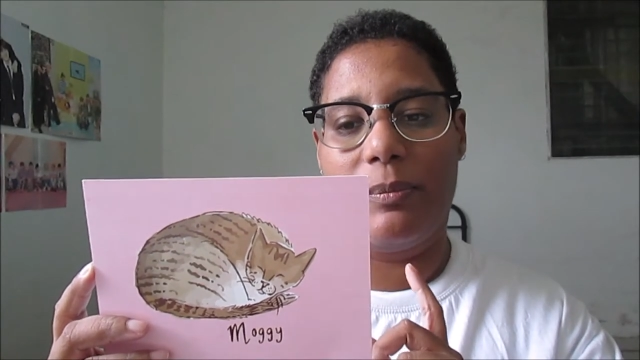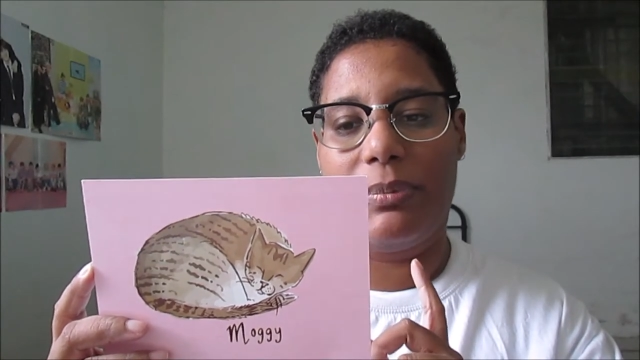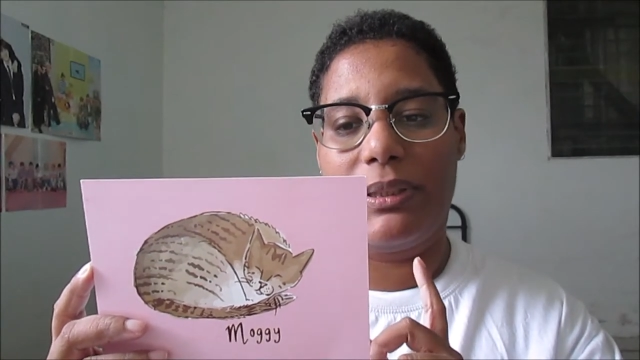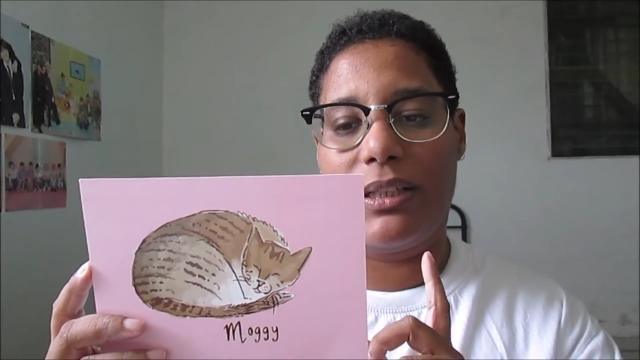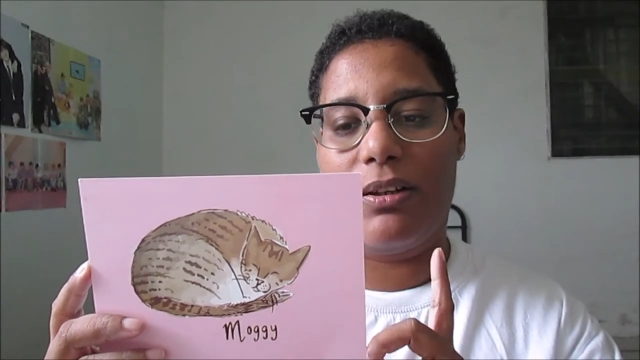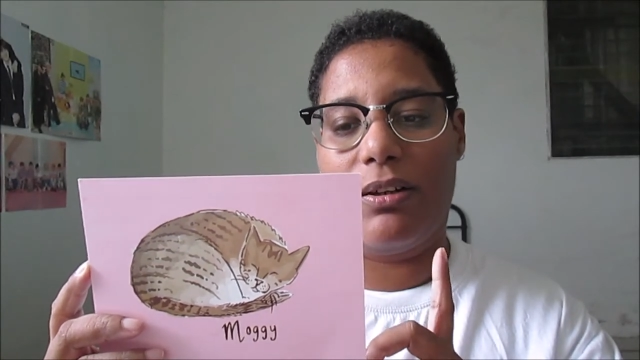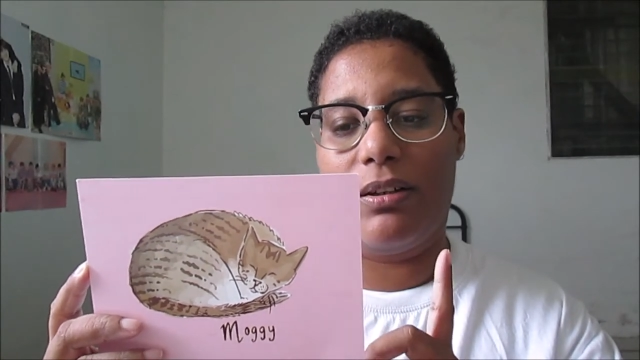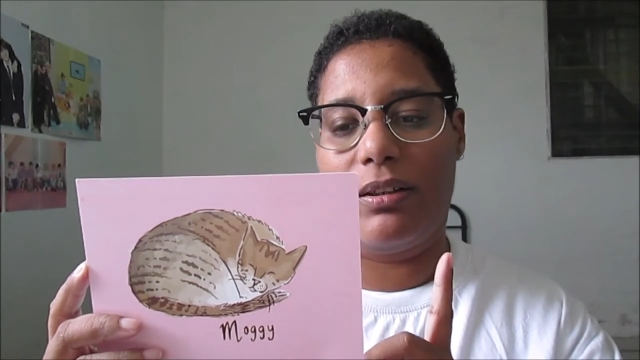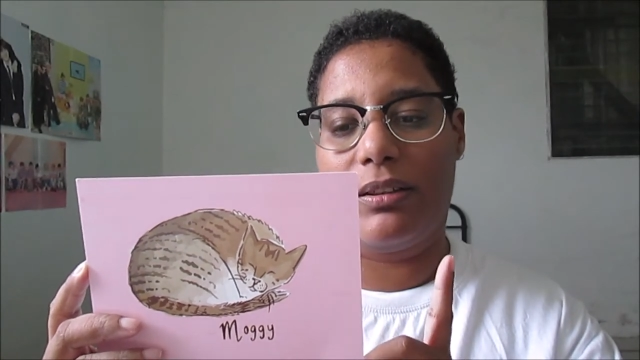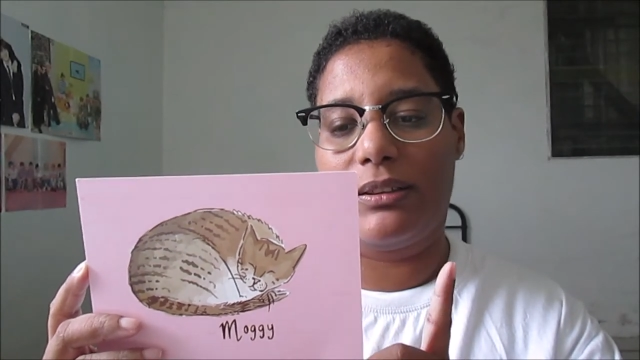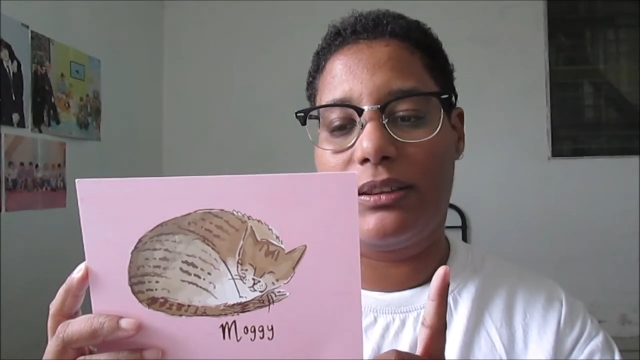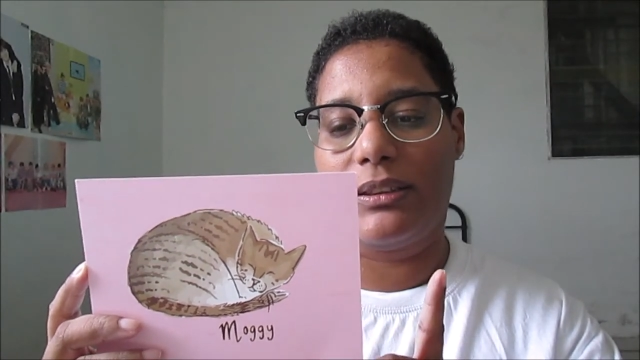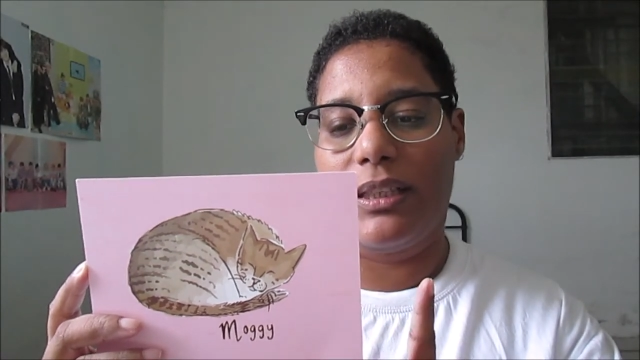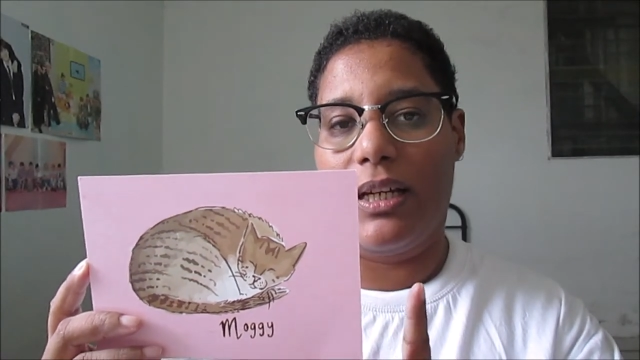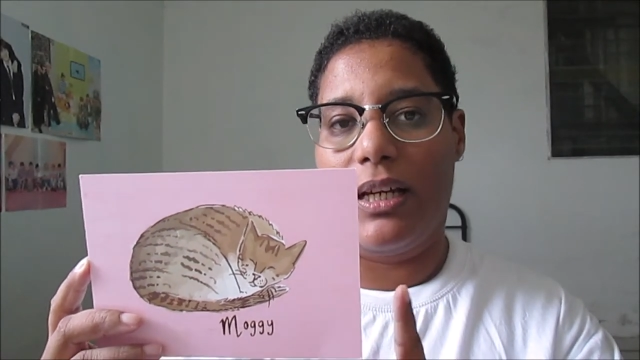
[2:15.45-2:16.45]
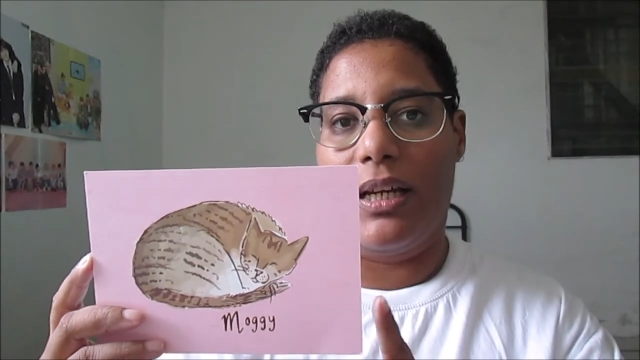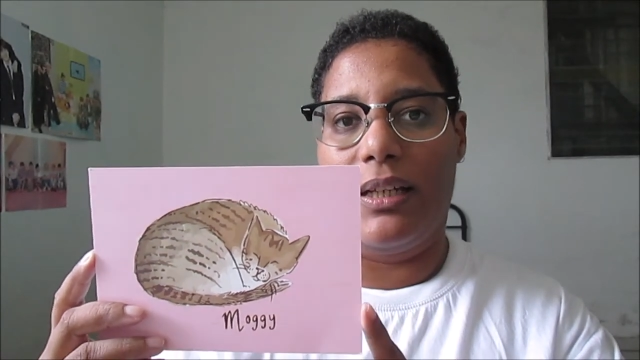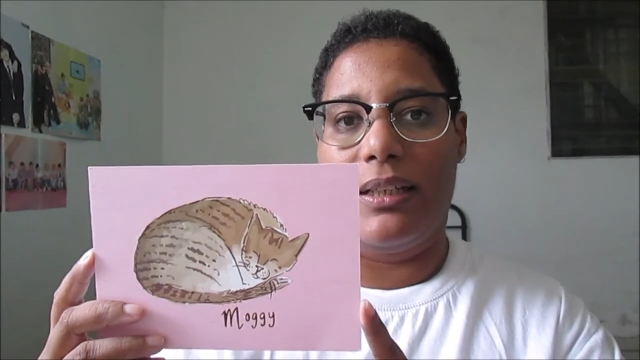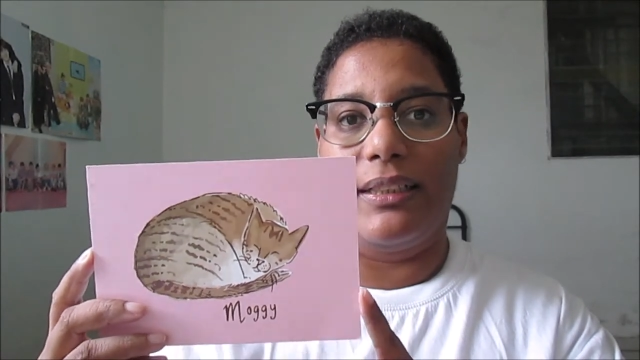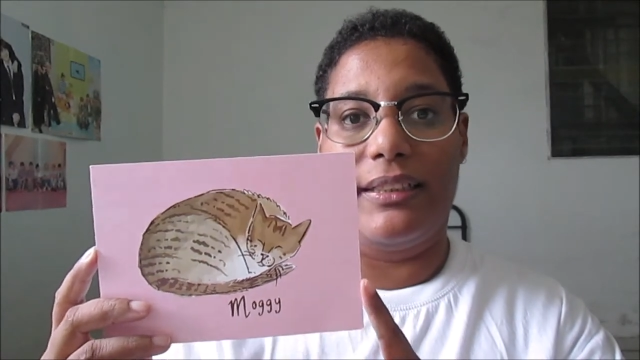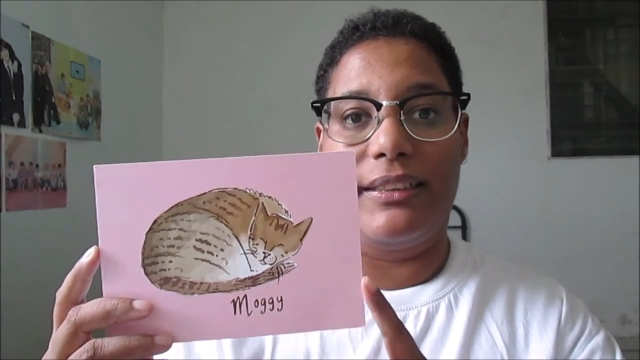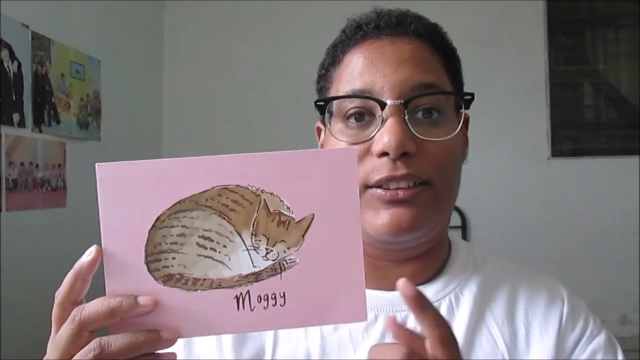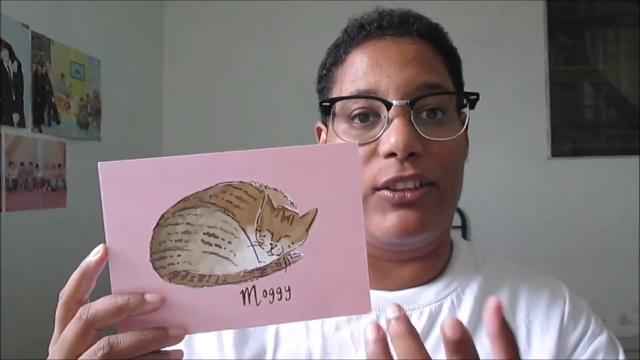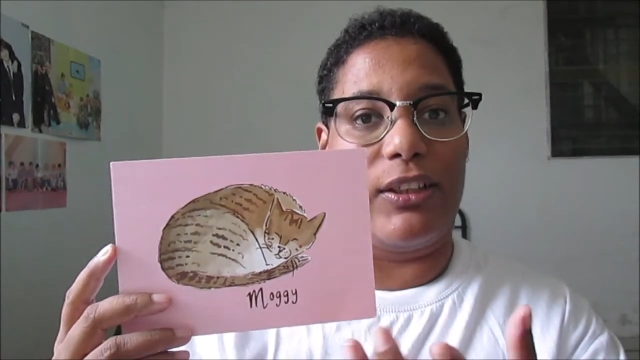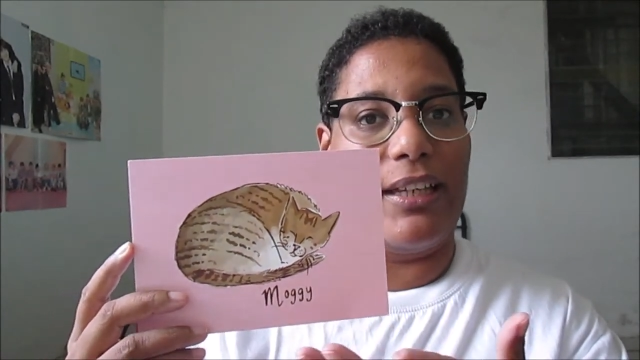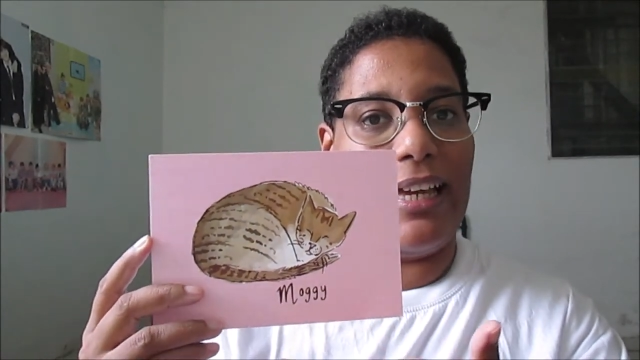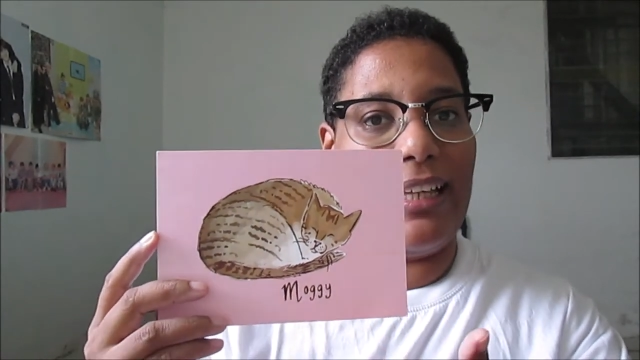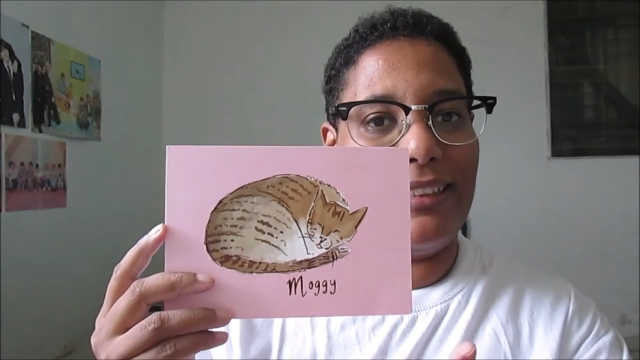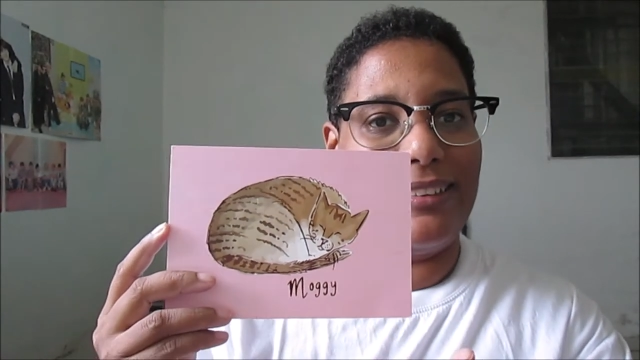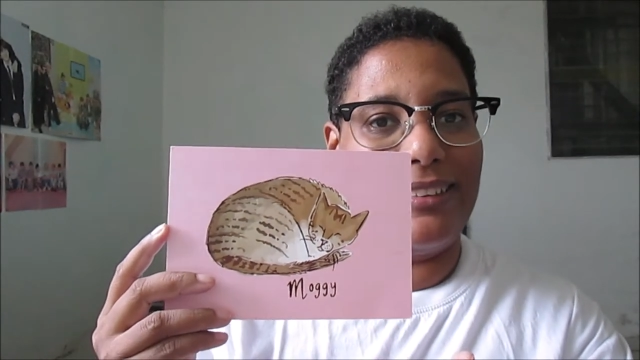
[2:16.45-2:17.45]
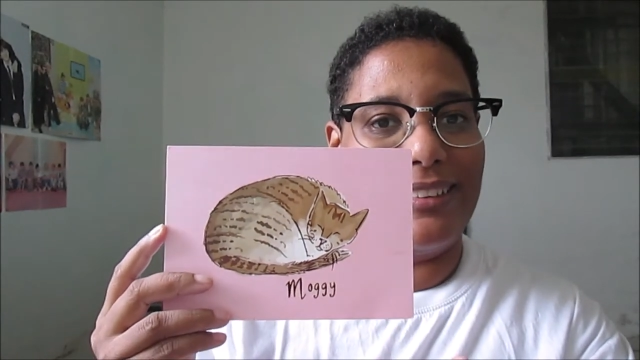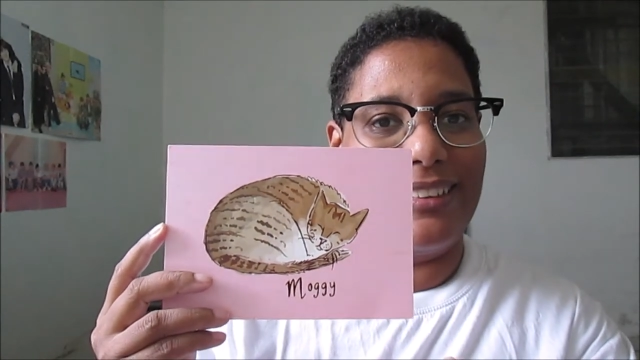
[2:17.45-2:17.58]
because it's a cat,